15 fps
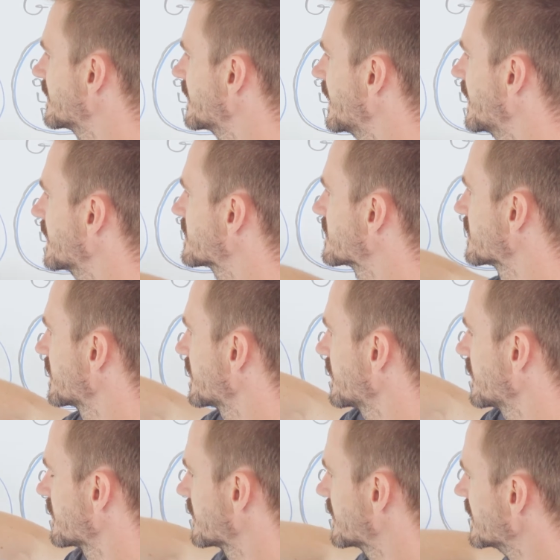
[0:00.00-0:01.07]
that
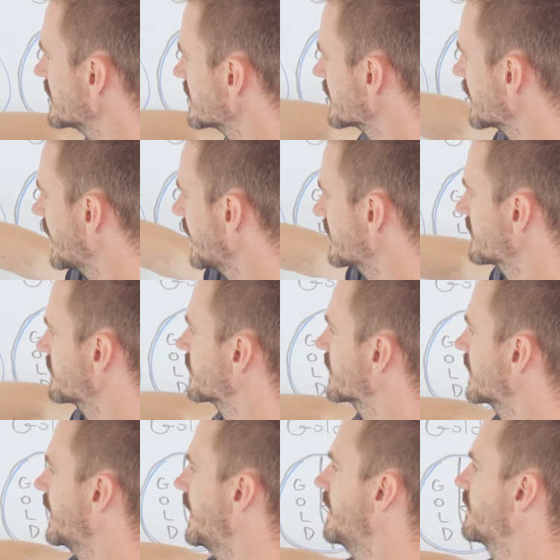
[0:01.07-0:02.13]
in this case, you're
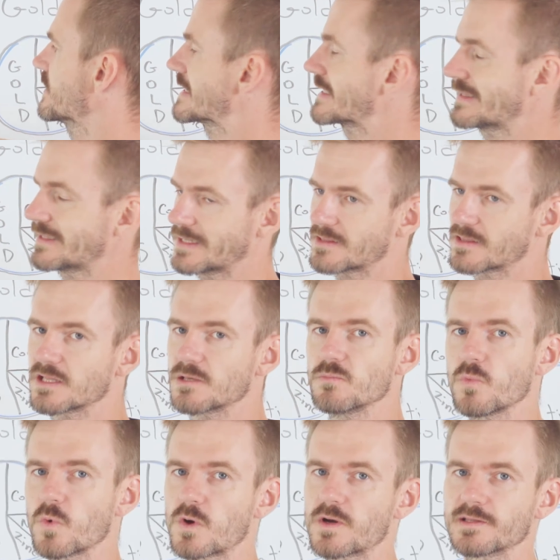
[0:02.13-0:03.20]
going to have slightly
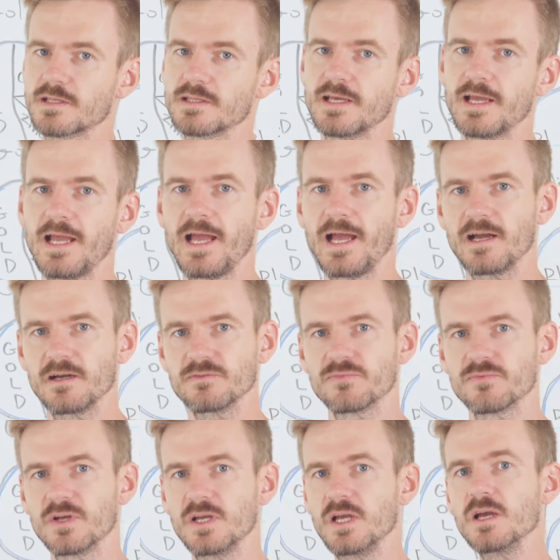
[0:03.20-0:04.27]
more than a
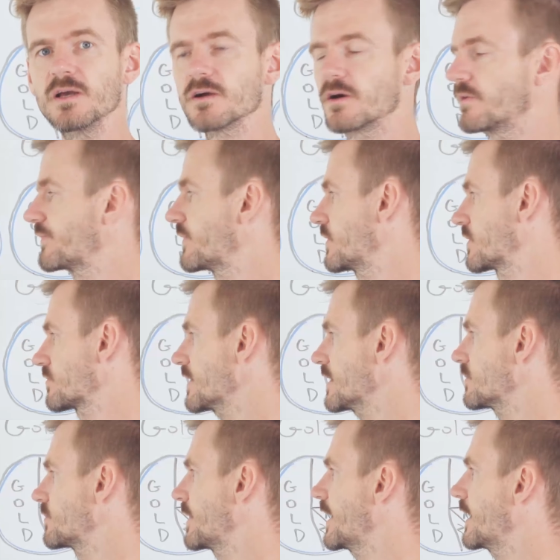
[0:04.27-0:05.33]
half of your
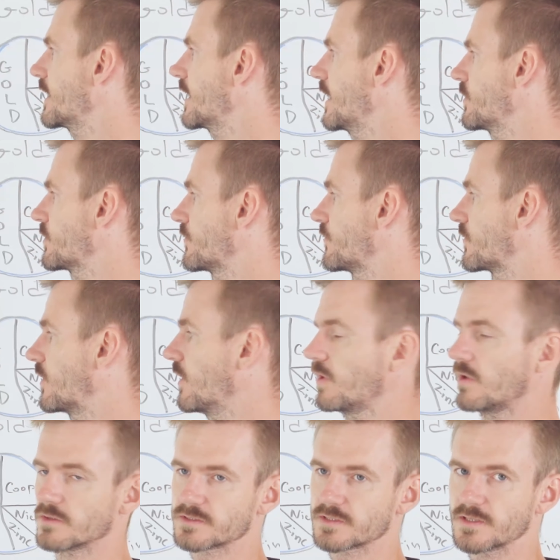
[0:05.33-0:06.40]
ring made out of
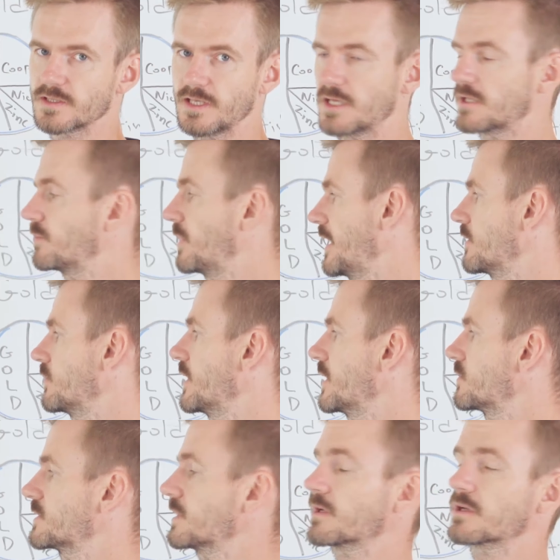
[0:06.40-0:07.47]
gold. And by the way,
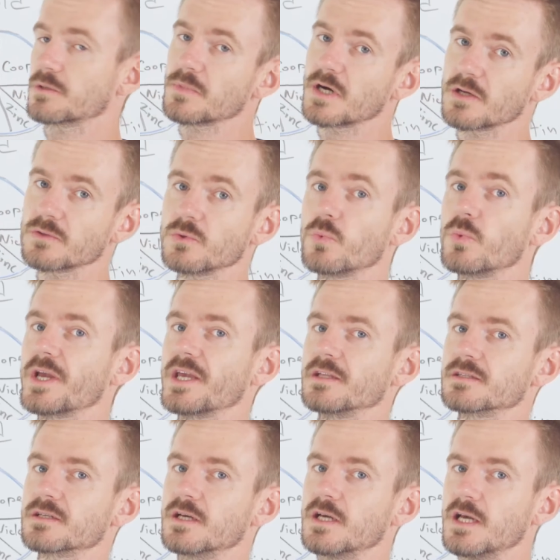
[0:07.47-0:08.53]
we're talking about the
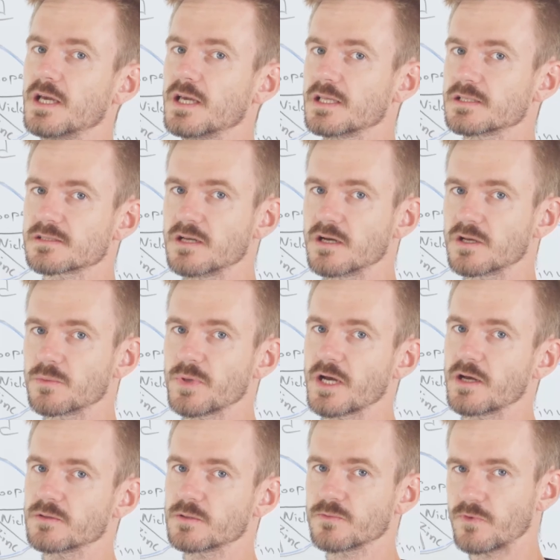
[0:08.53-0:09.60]
weight. It's not
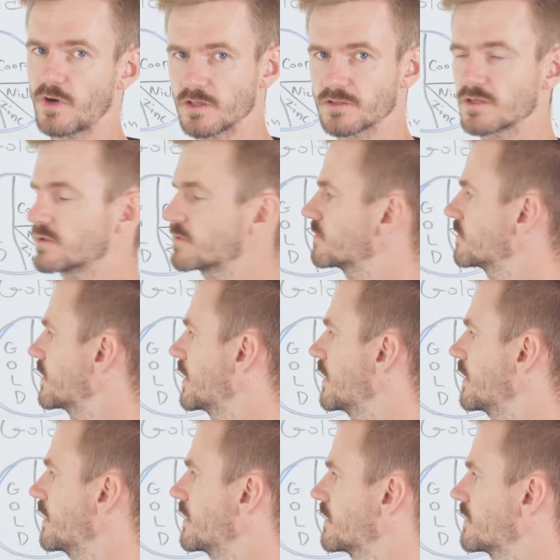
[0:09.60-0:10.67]
about the volume,
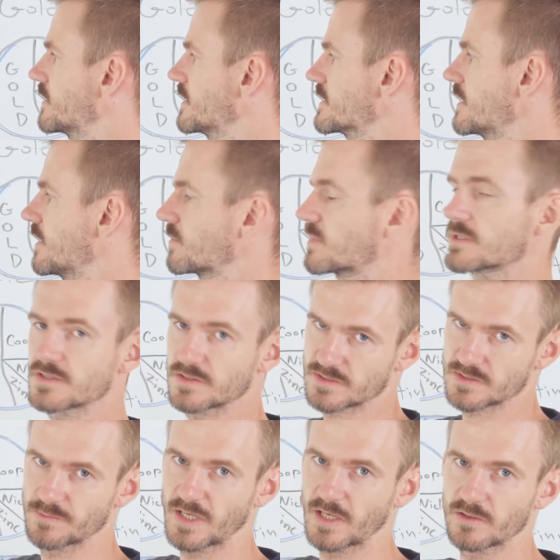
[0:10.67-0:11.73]
this numbers,
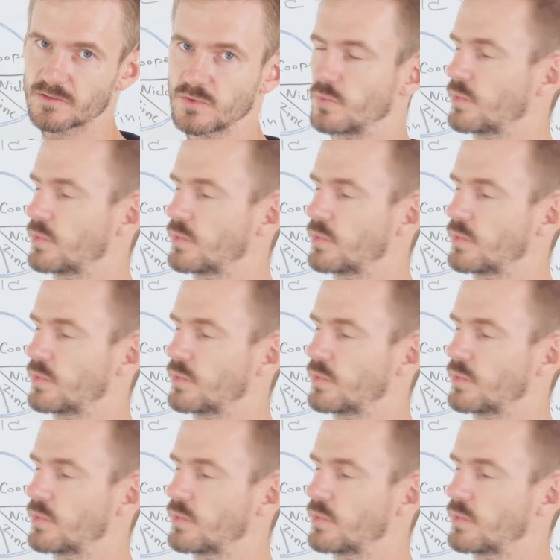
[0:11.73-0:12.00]
it's about the